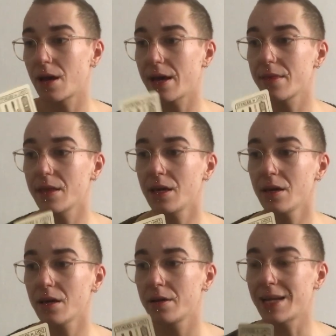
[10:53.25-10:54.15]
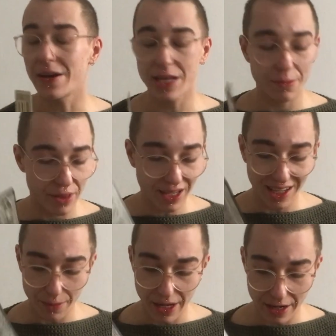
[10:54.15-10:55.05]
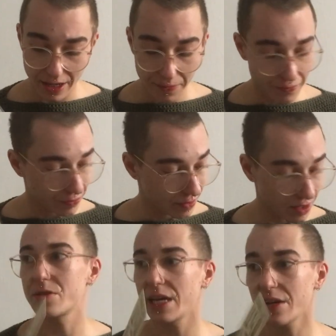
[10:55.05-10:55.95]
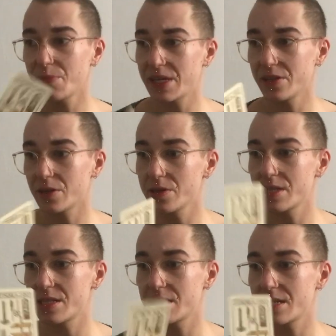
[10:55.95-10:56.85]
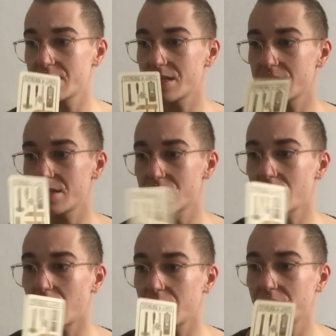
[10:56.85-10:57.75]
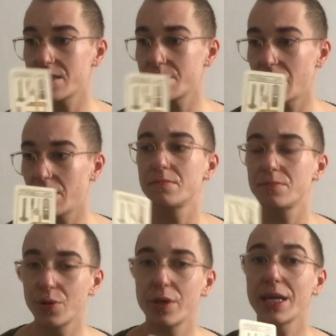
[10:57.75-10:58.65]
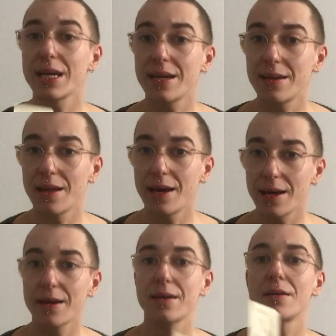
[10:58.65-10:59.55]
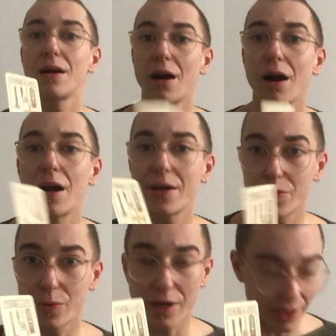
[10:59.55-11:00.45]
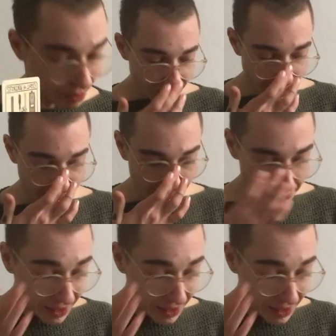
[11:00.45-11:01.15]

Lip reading: I think now that I'm thinking about it, so the Eight of Pentacles is this card that's about putting in like hard work, and like